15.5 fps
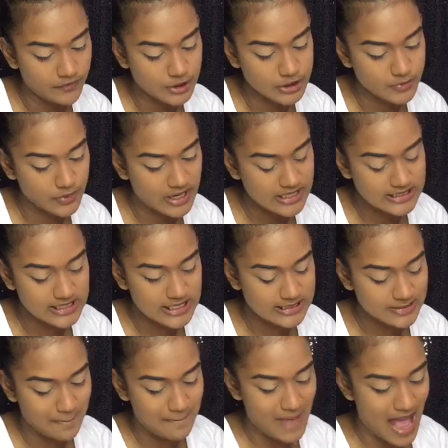first one is
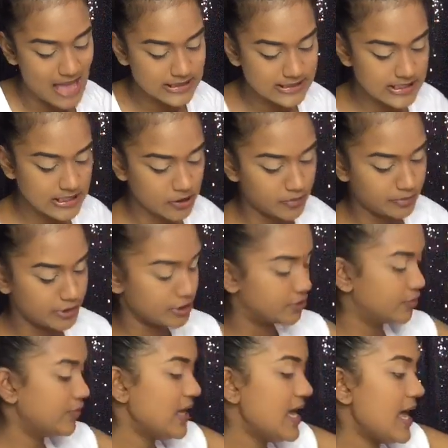this matte teal
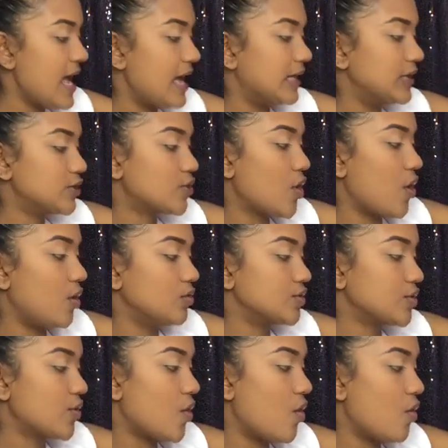blue, and it's
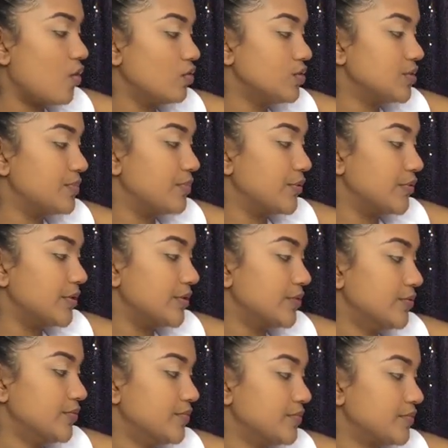called Cold
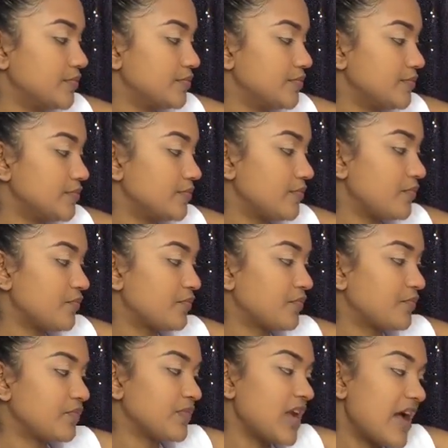Brew.
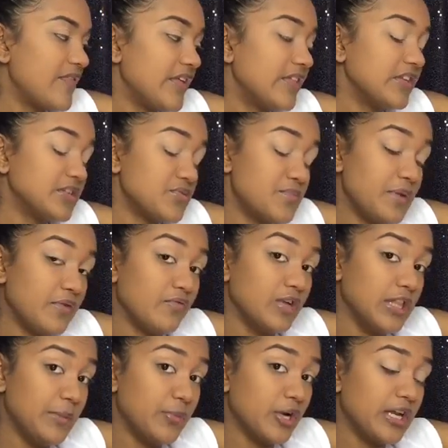I think this would be
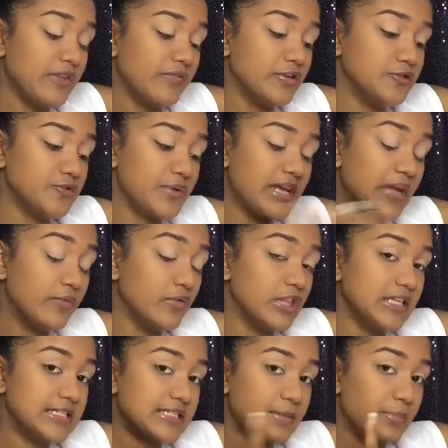really pretty if you're doing a
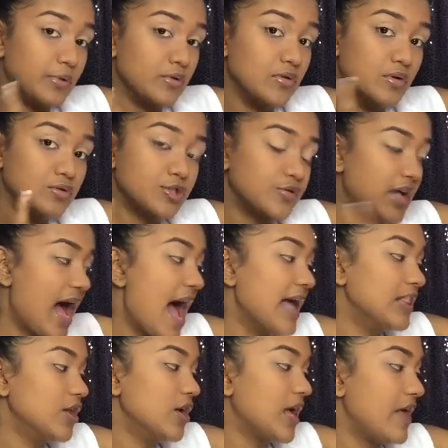really simple neutral
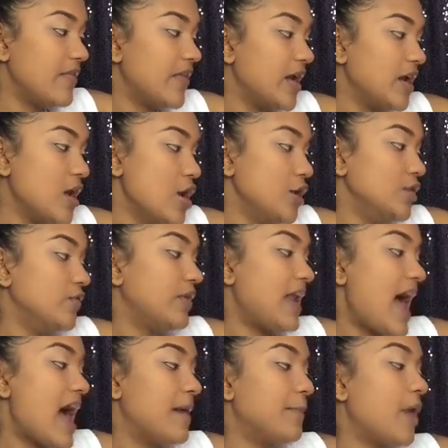eye look, and then you can
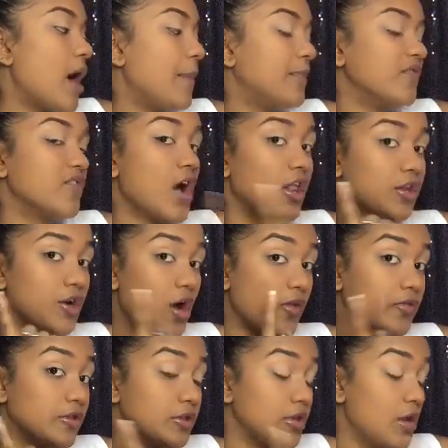add a pop of color
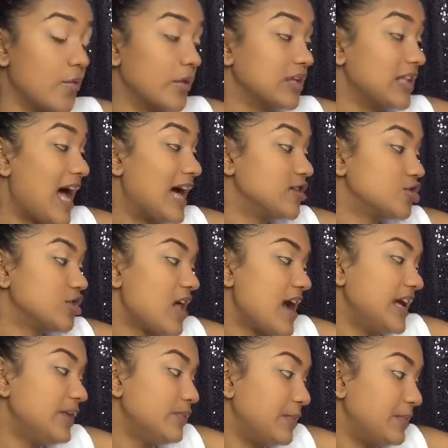on the lower lash
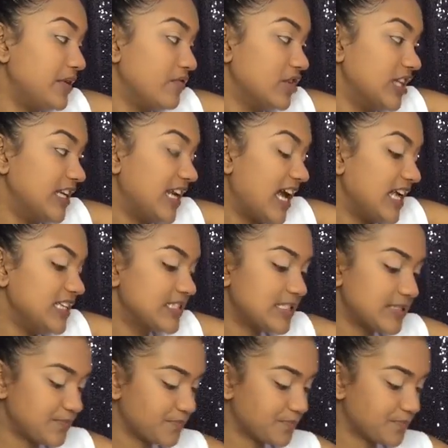line, would be really nice.